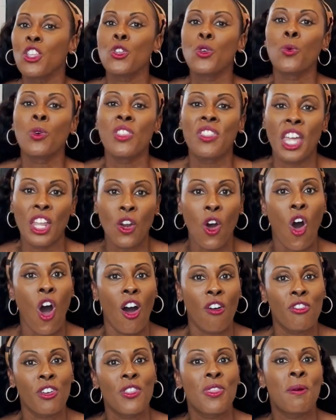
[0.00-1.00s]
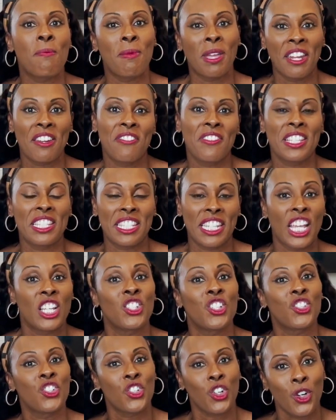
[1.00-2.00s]
then you would then offer the
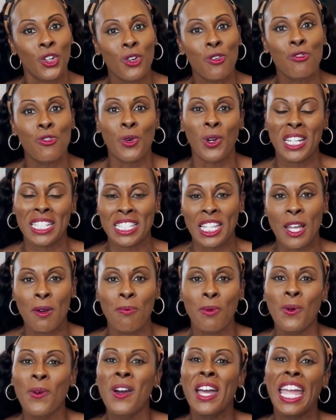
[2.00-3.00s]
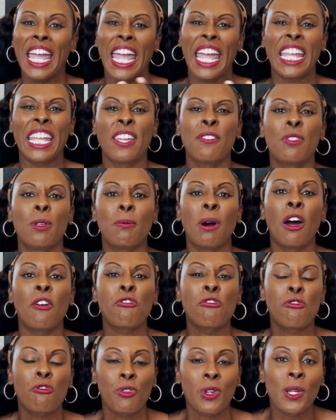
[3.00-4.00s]
manifestation journal, for example, and give them a
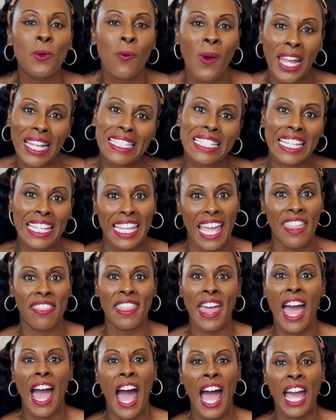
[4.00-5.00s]
free way to get that